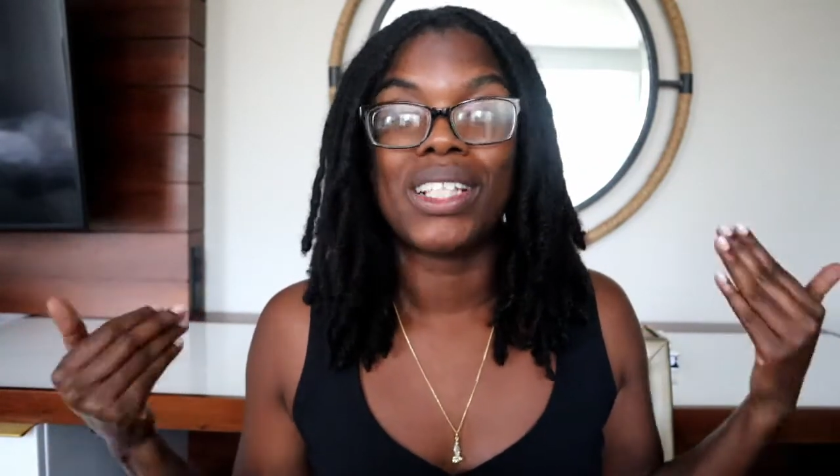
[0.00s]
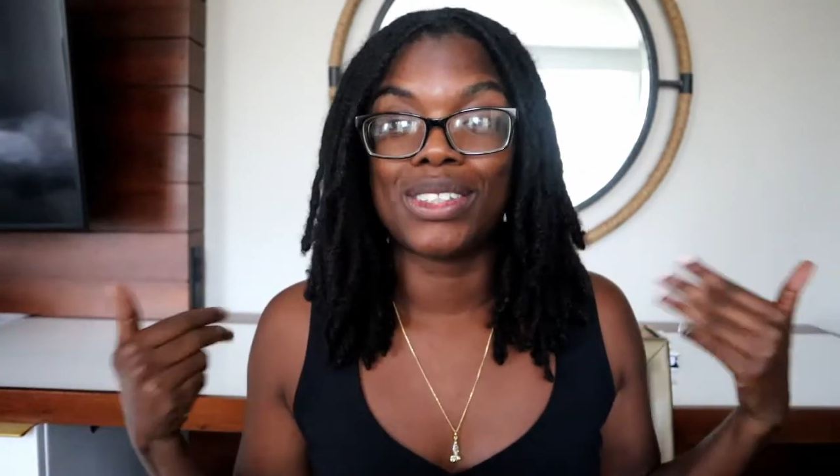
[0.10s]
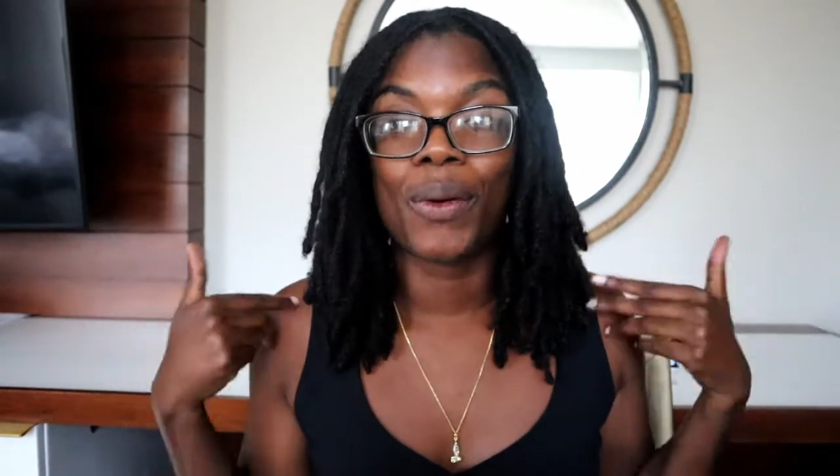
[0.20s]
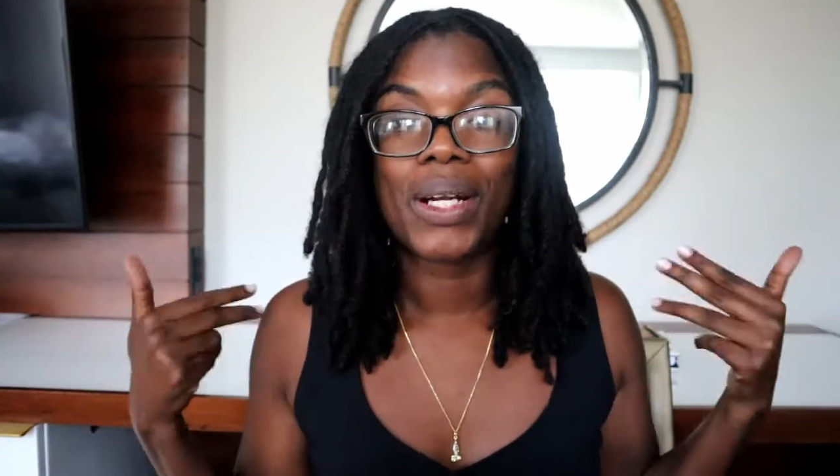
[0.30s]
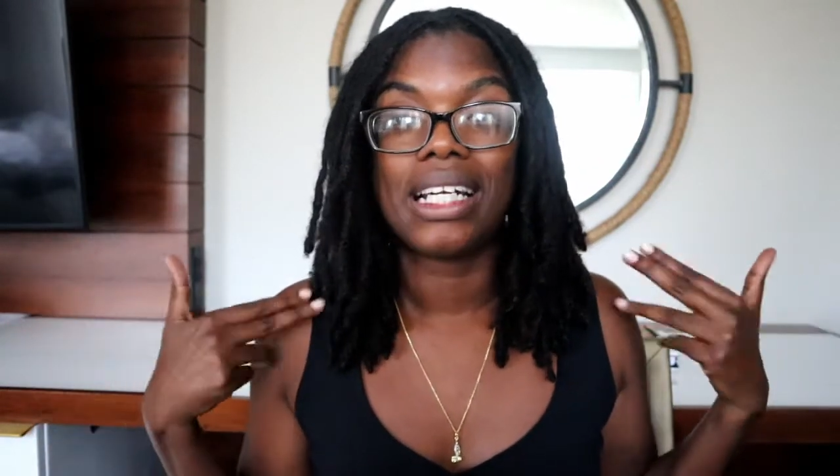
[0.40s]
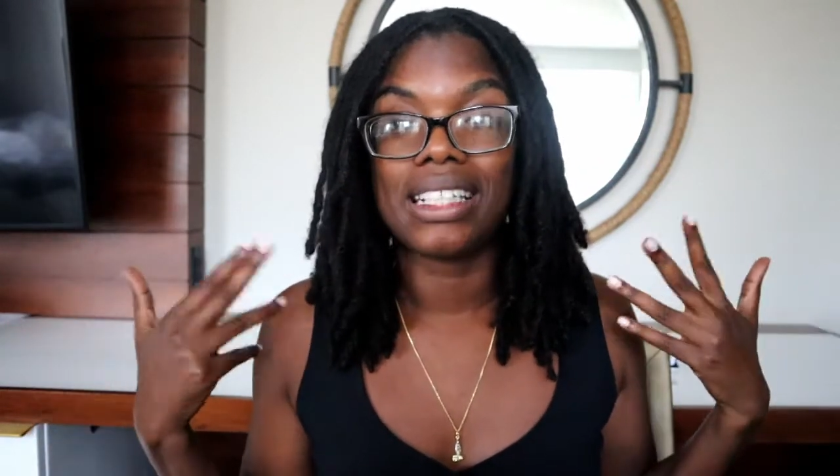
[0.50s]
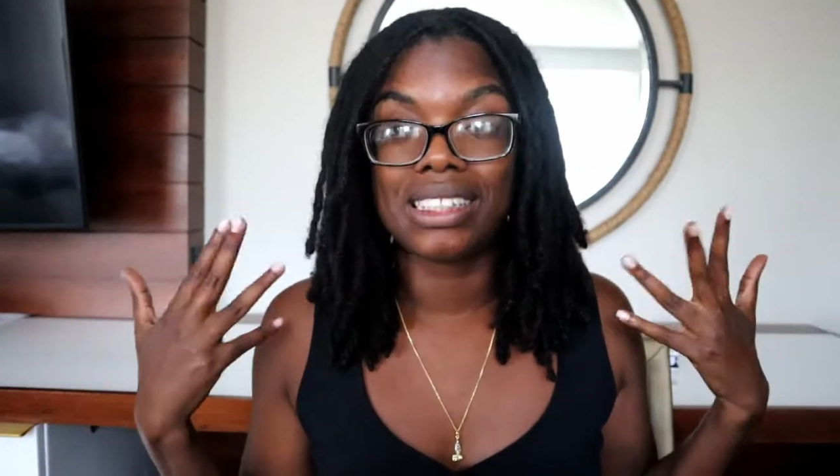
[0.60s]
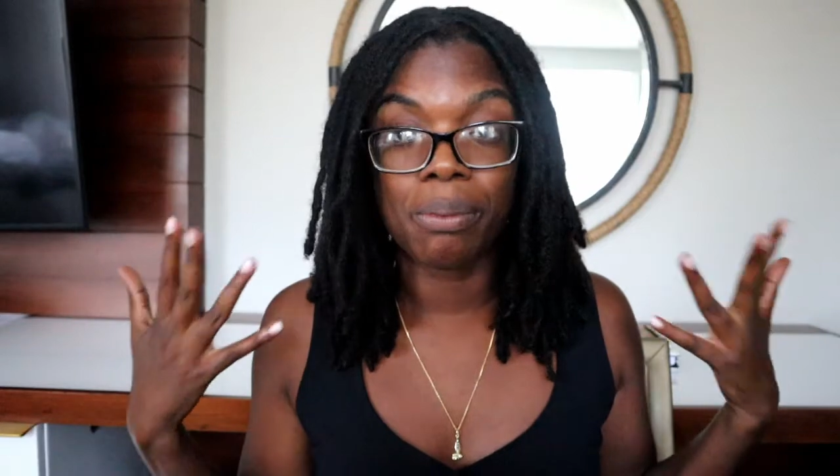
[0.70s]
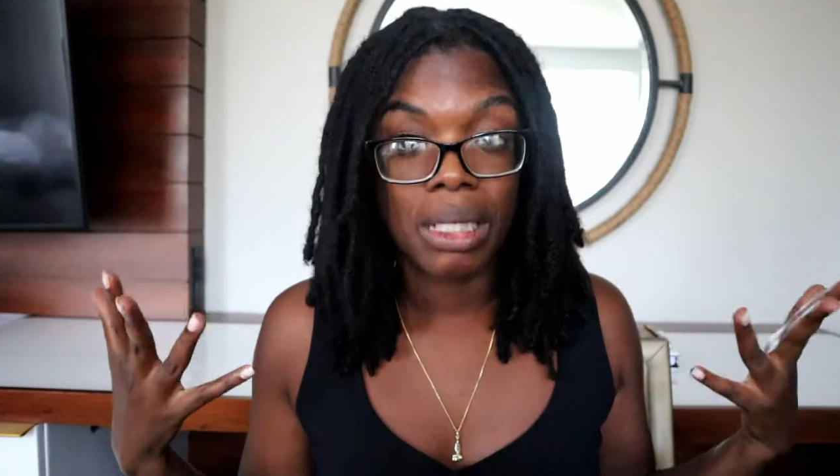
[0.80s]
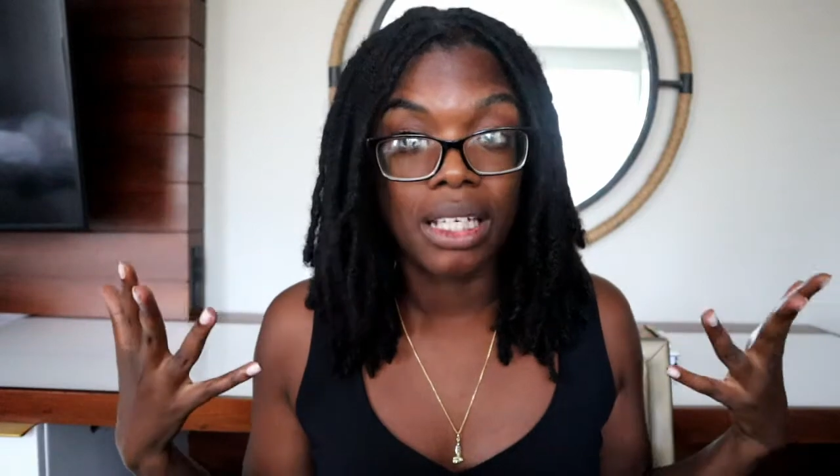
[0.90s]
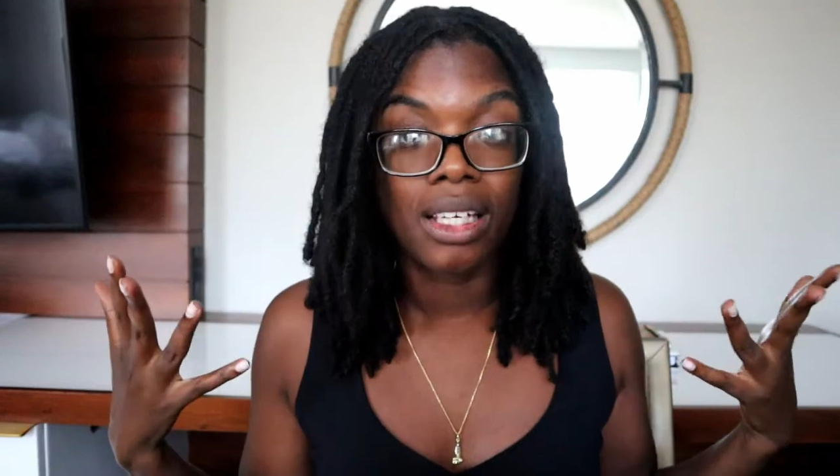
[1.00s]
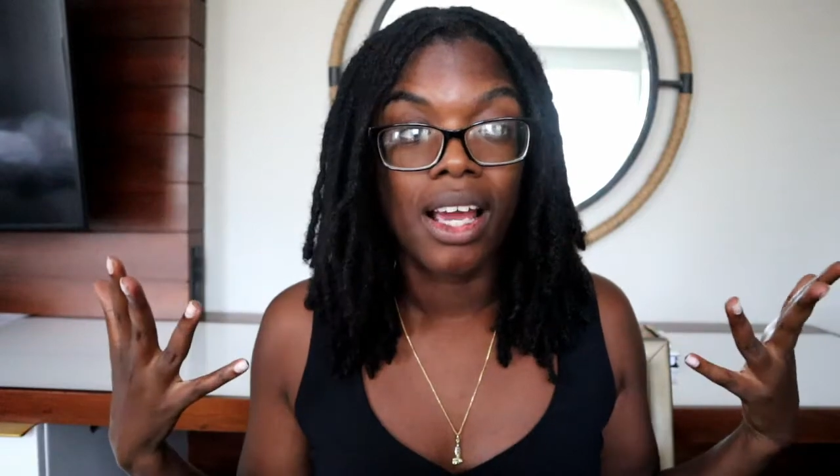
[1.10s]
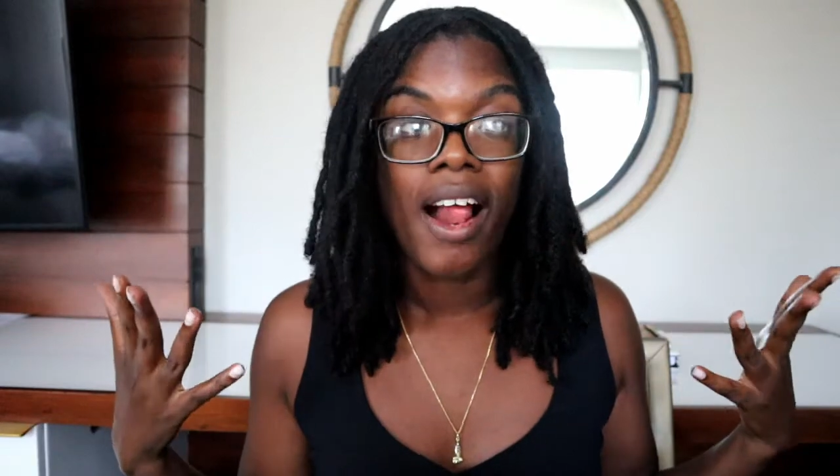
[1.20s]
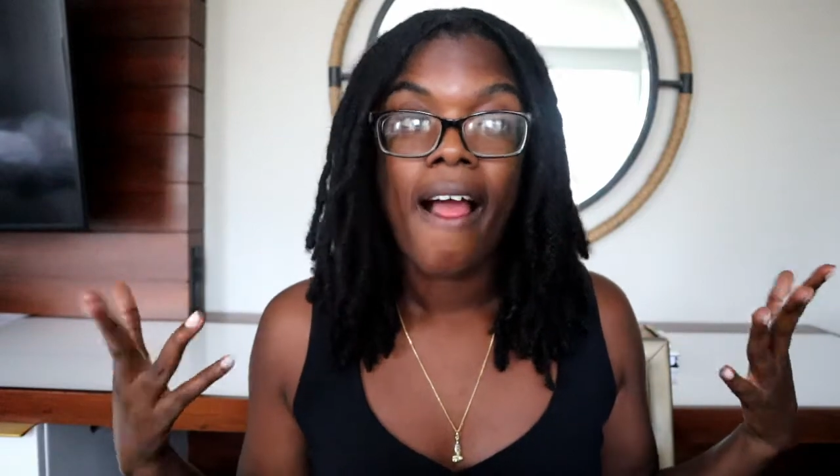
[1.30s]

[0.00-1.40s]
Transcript: I just know what it did to me